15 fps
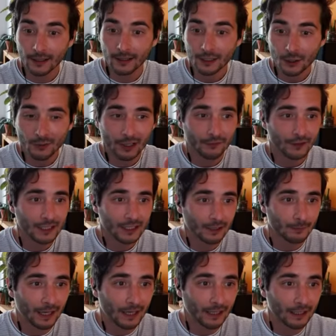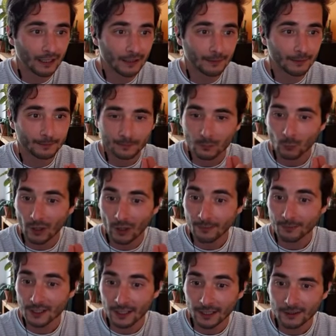You can visit my
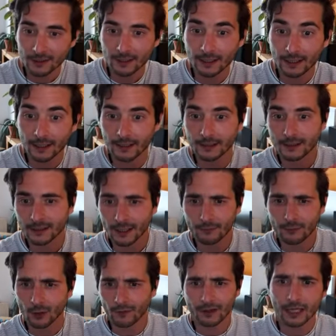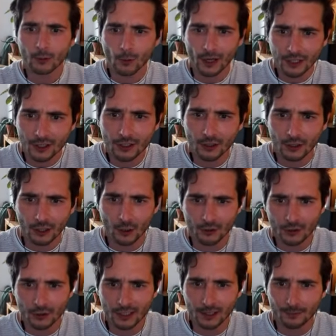website, and if you have any questions, you can also
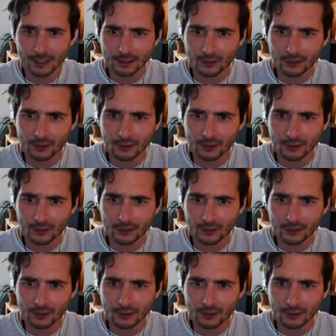send me